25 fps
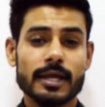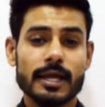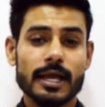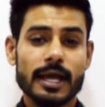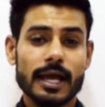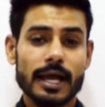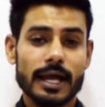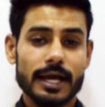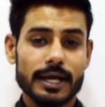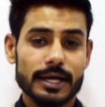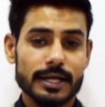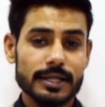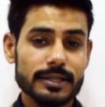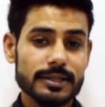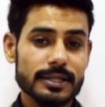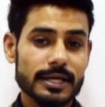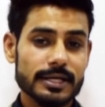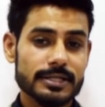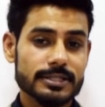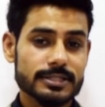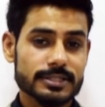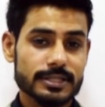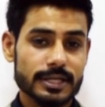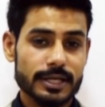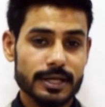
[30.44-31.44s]
And in that
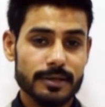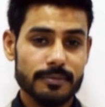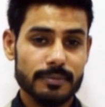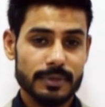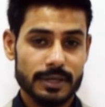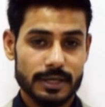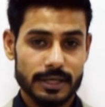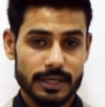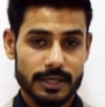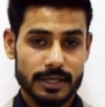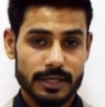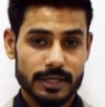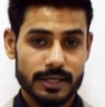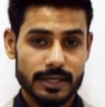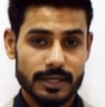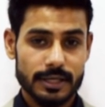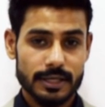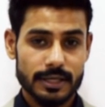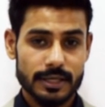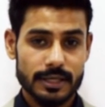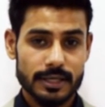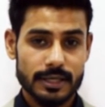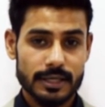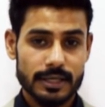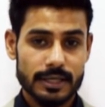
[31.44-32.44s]
ceremony,
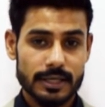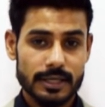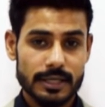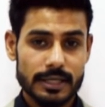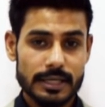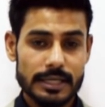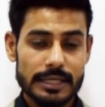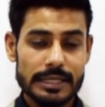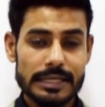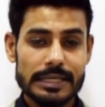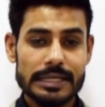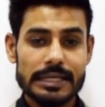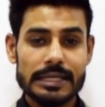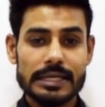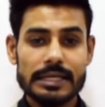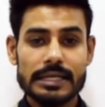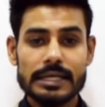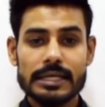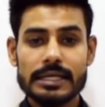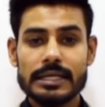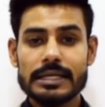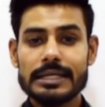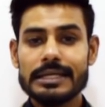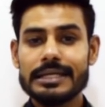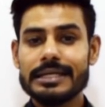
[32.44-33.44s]

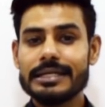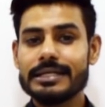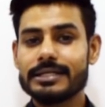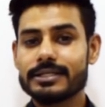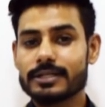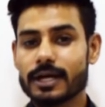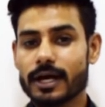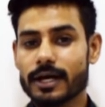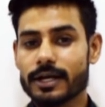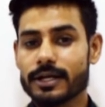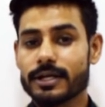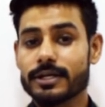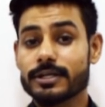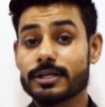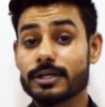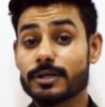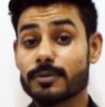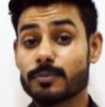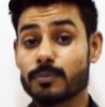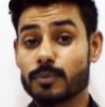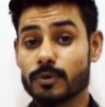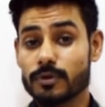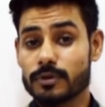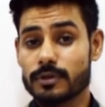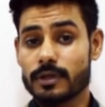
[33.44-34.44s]
he targeted
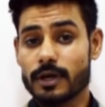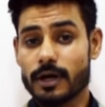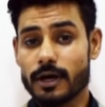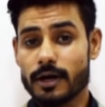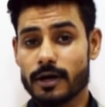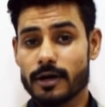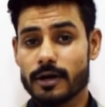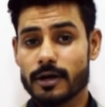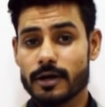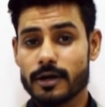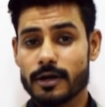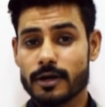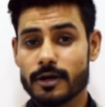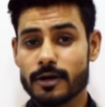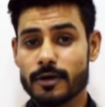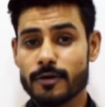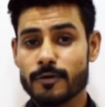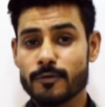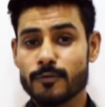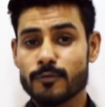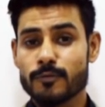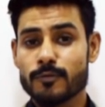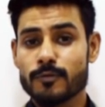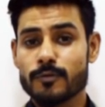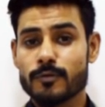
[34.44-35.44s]
Buddha.
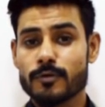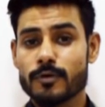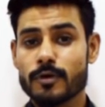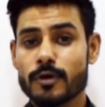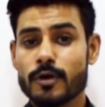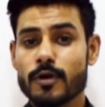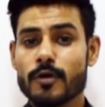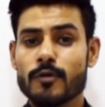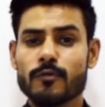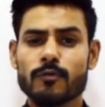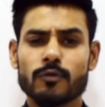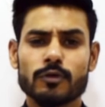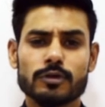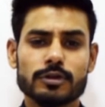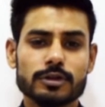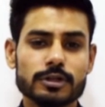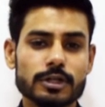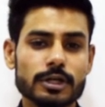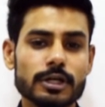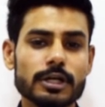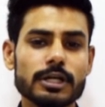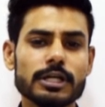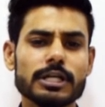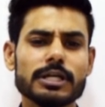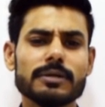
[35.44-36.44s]
For
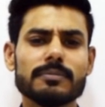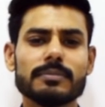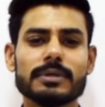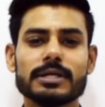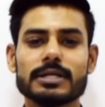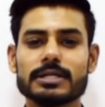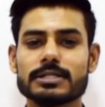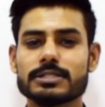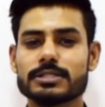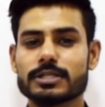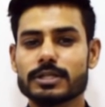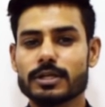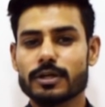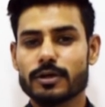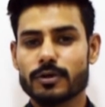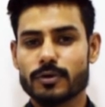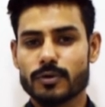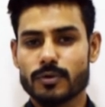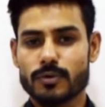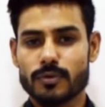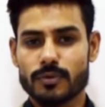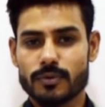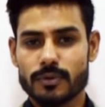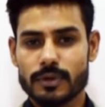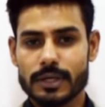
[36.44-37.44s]
30 minutes in a
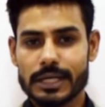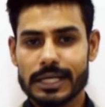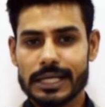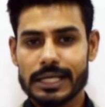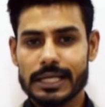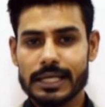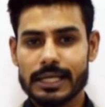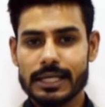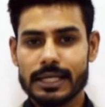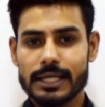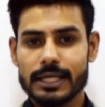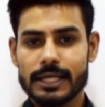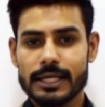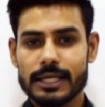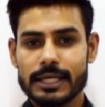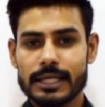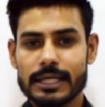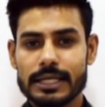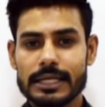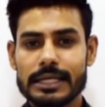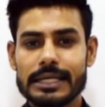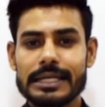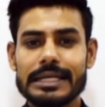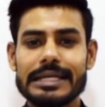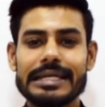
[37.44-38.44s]
row,
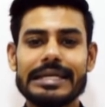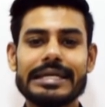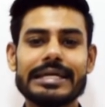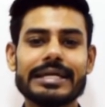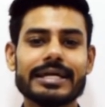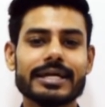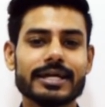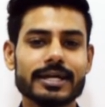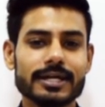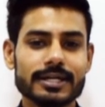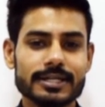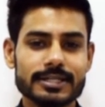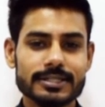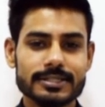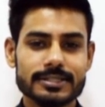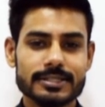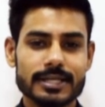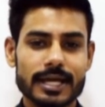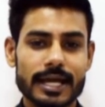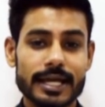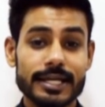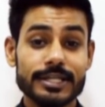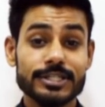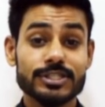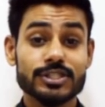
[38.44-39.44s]
he
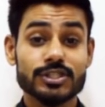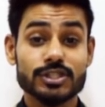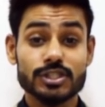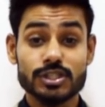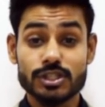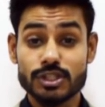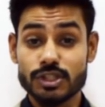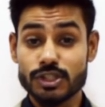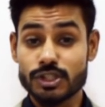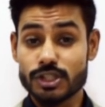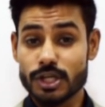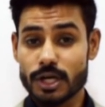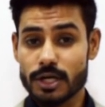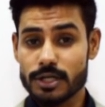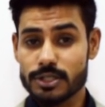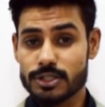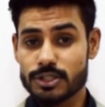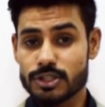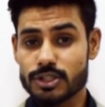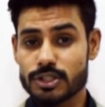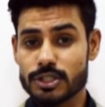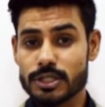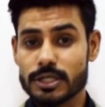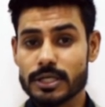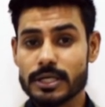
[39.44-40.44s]
criticized,
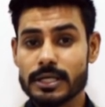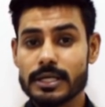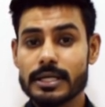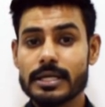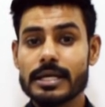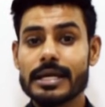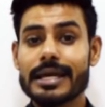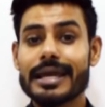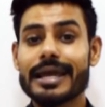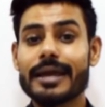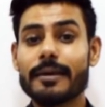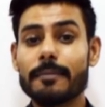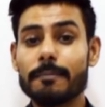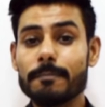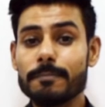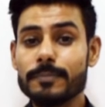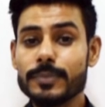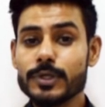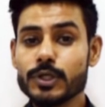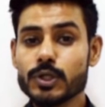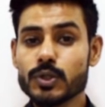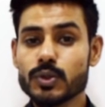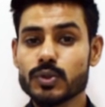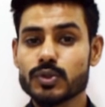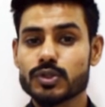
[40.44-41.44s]
judged,
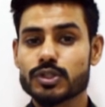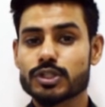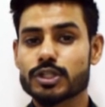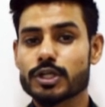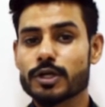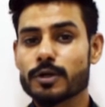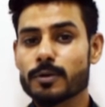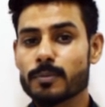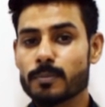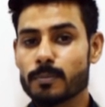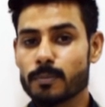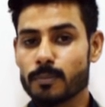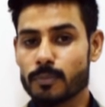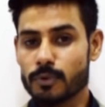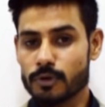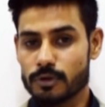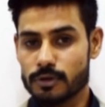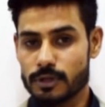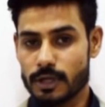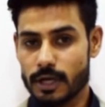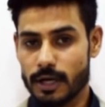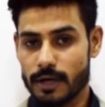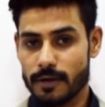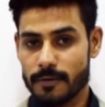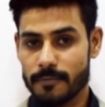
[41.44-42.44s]
abused
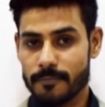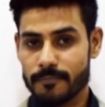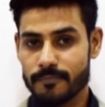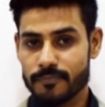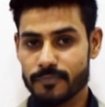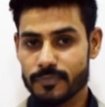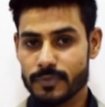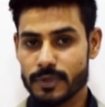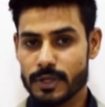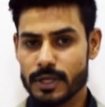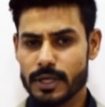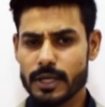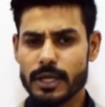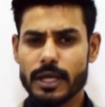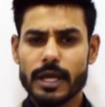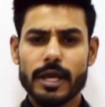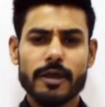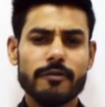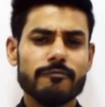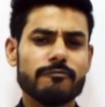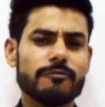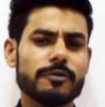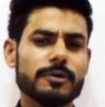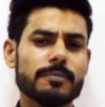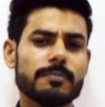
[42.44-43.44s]
Buddha.
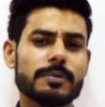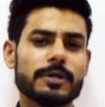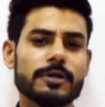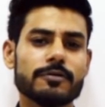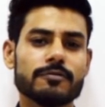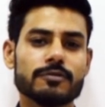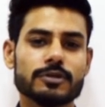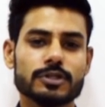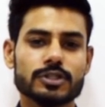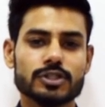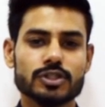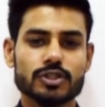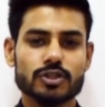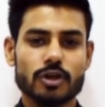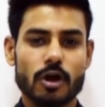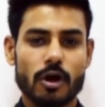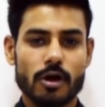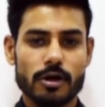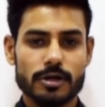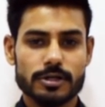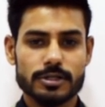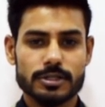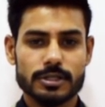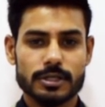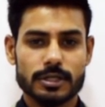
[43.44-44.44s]
Everybody was
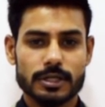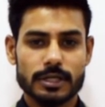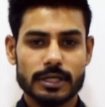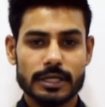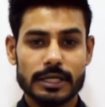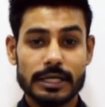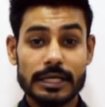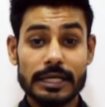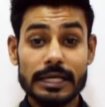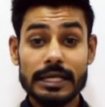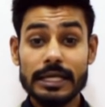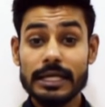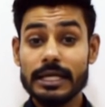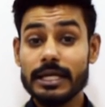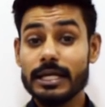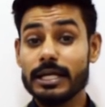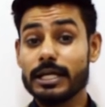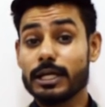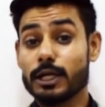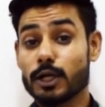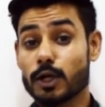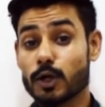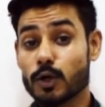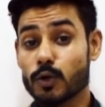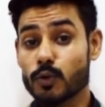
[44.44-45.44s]
shocked,
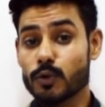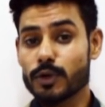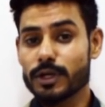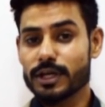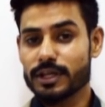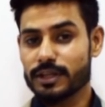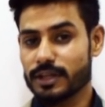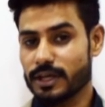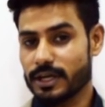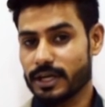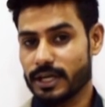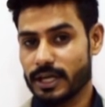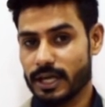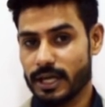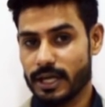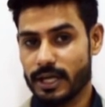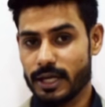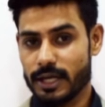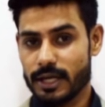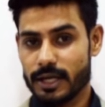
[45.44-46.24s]
including the king.